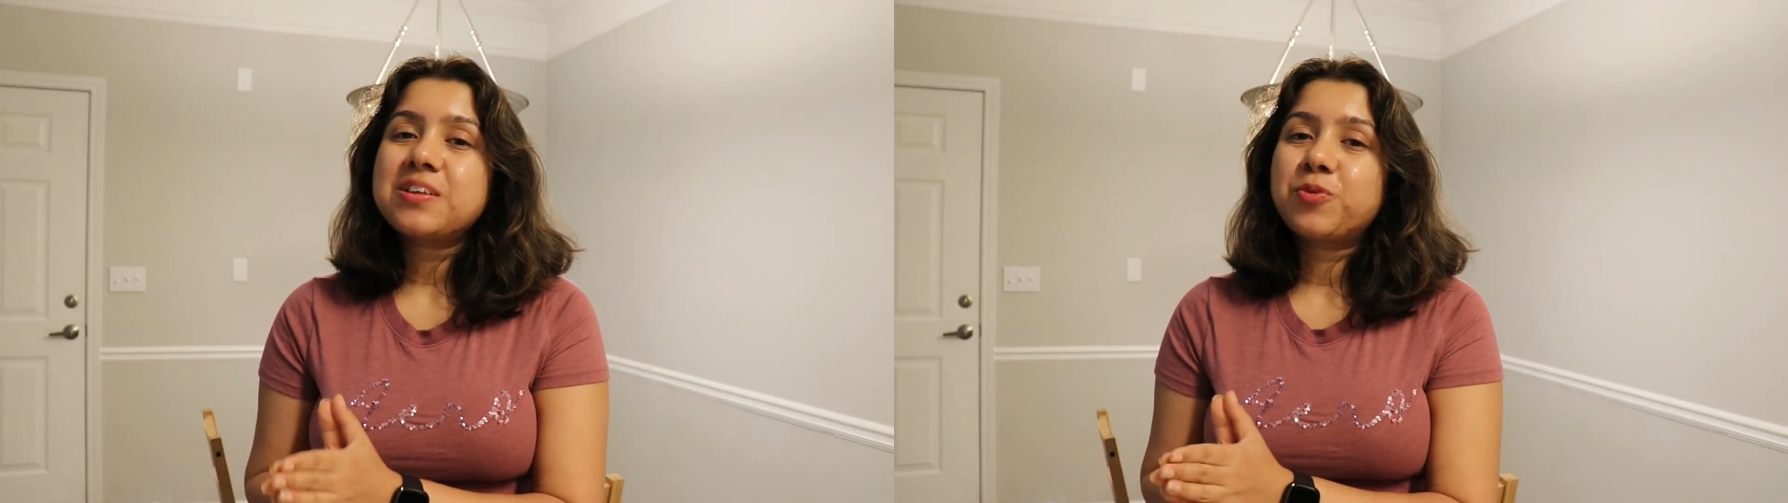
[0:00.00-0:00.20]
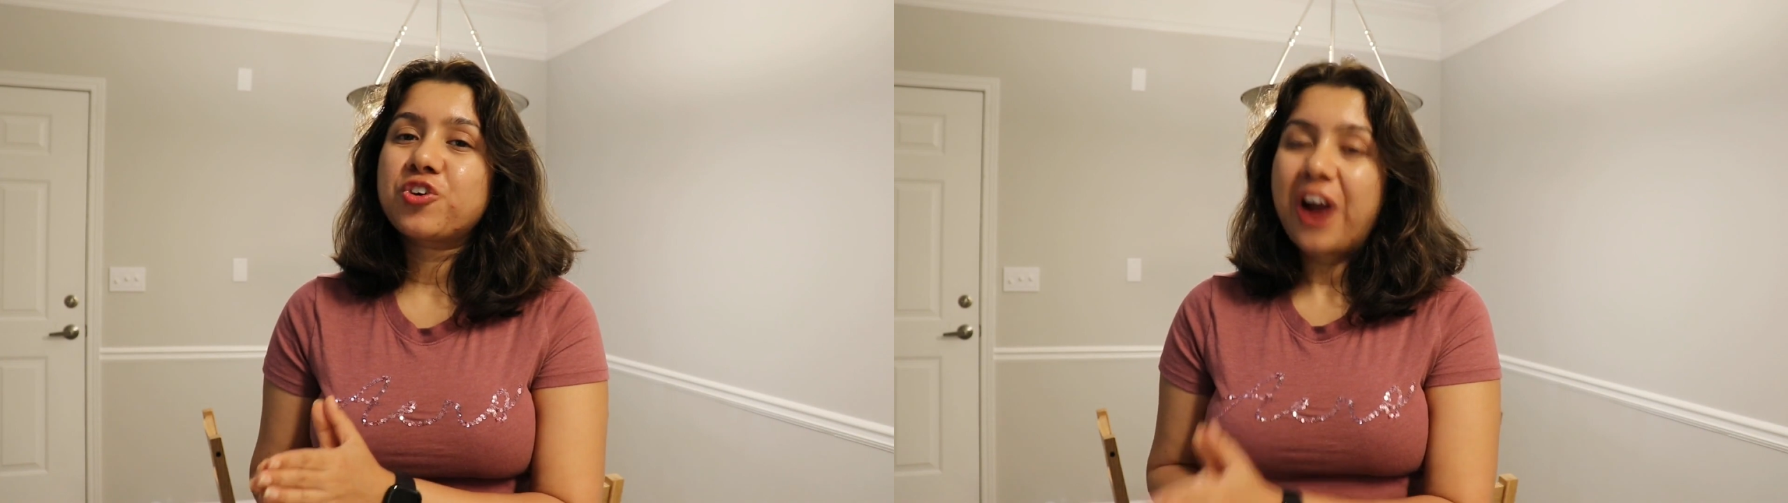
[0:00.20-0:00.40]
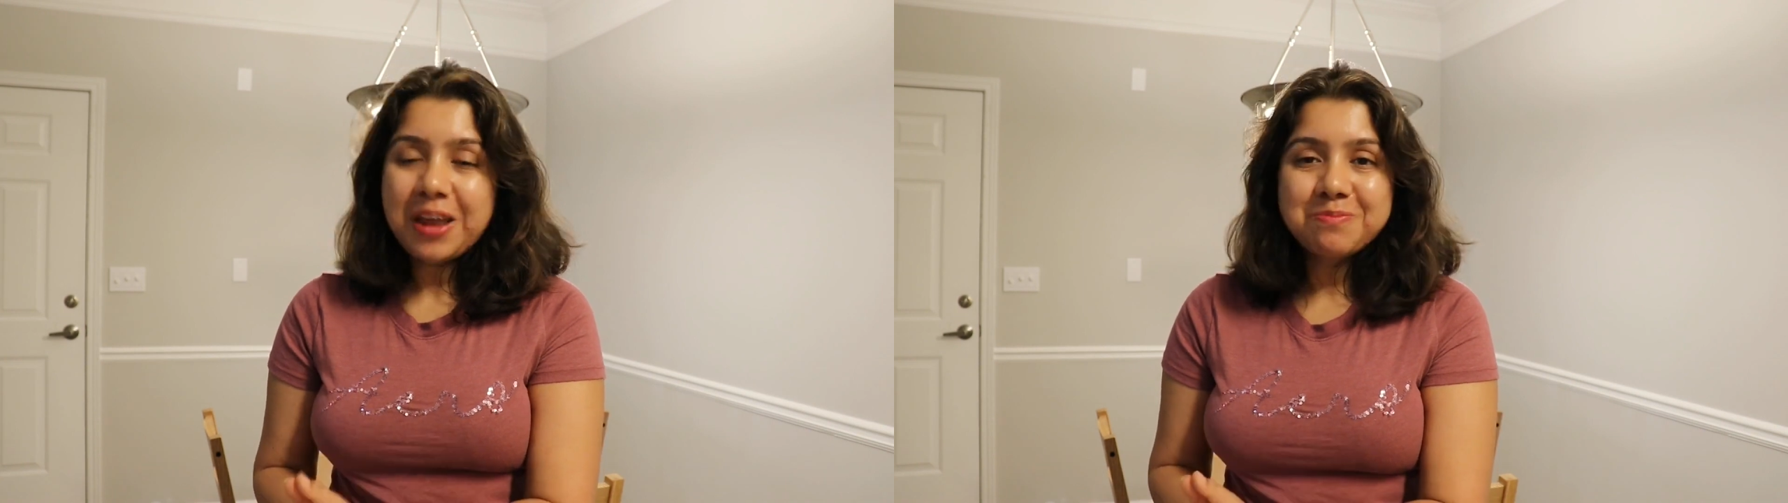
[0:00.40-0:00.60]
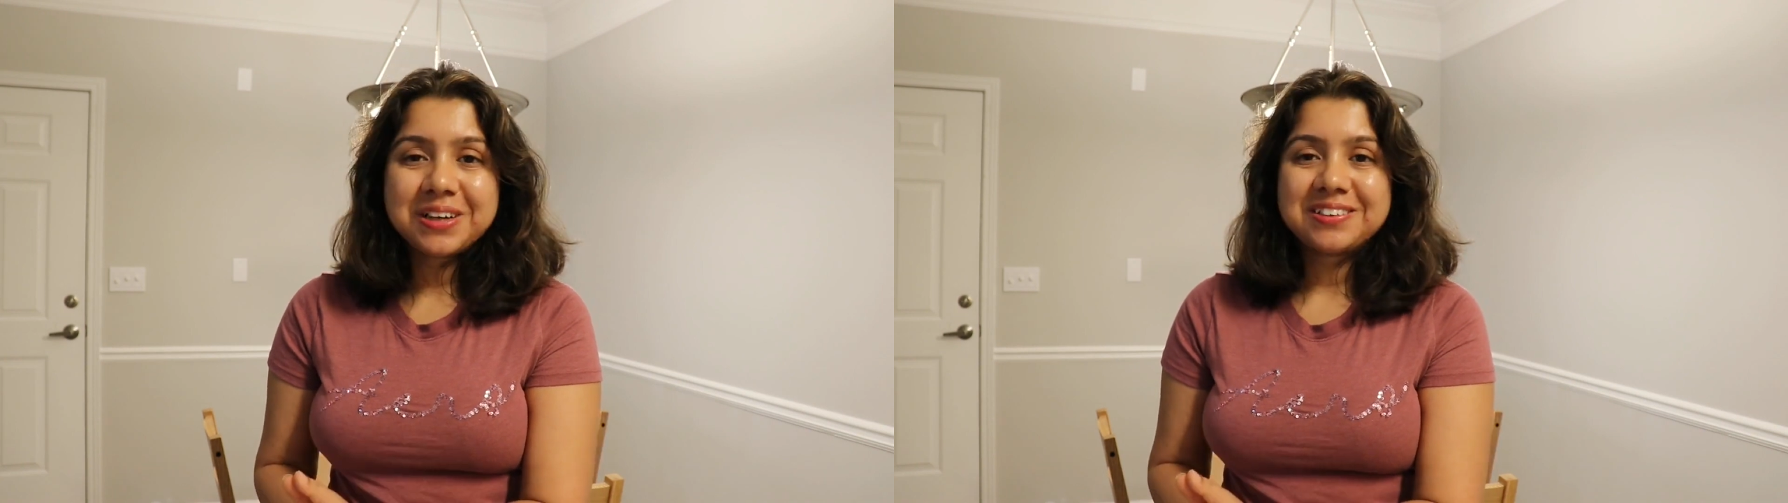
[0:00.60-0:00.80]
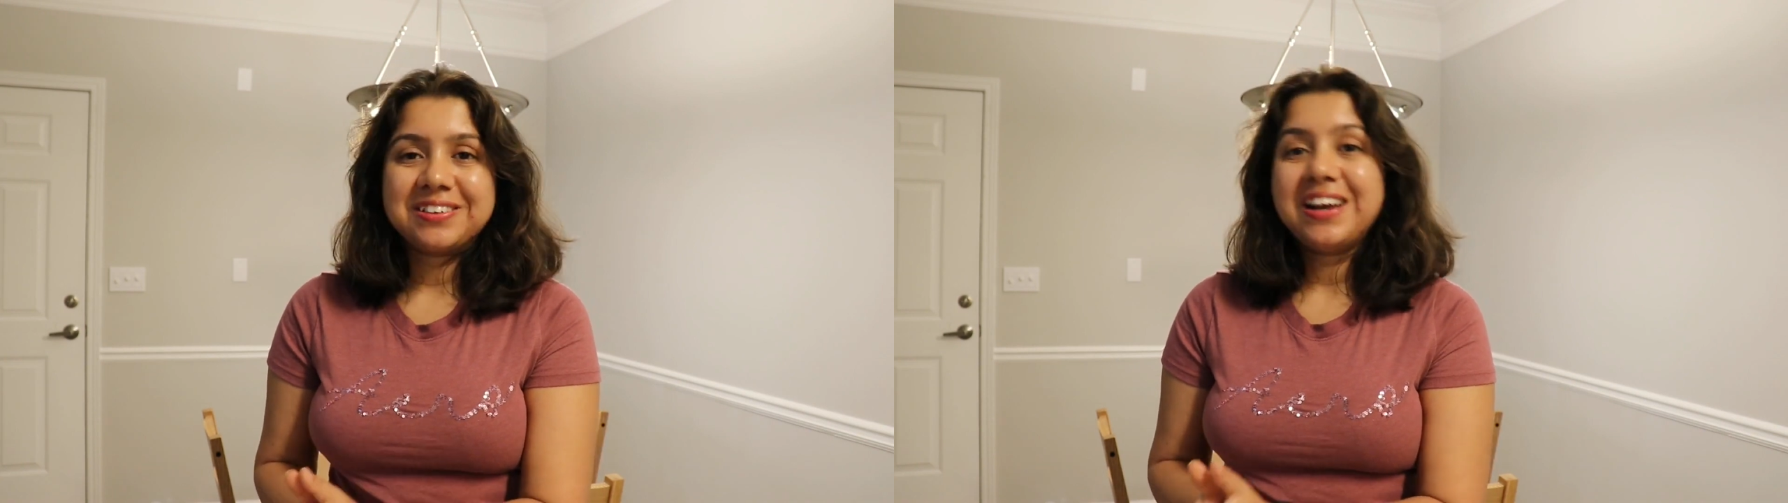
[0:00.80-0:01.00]
subscribe
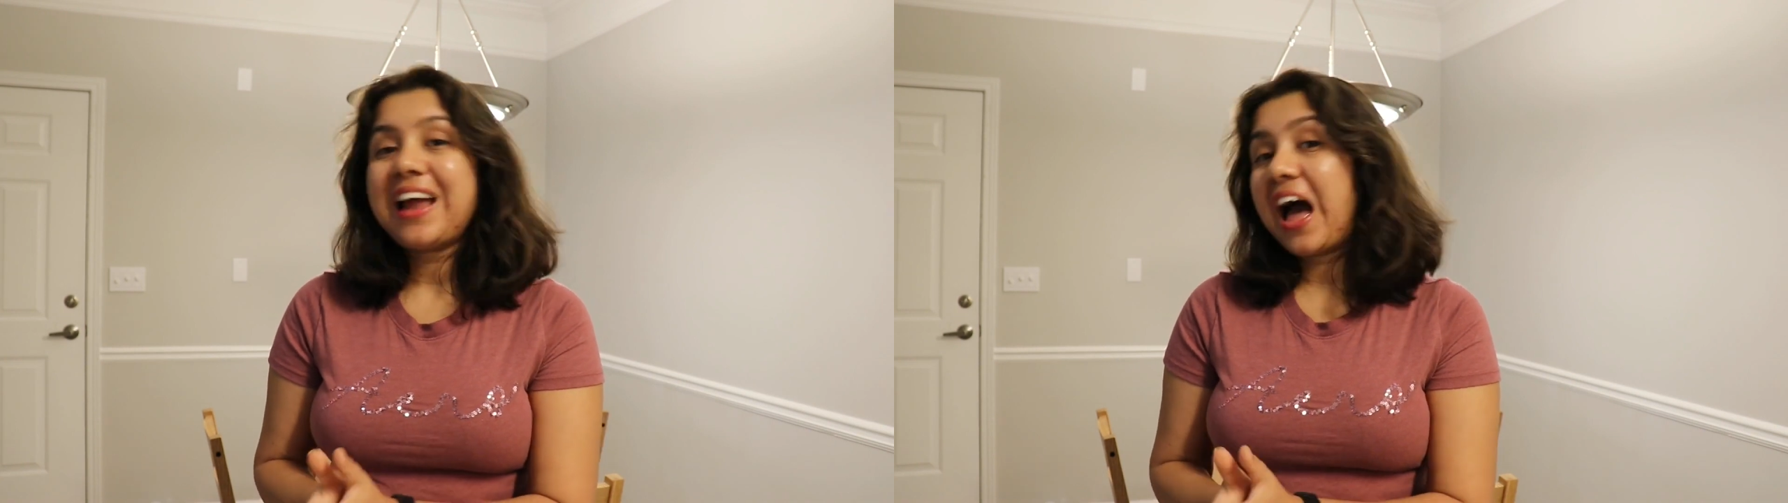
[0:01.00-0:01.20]
button and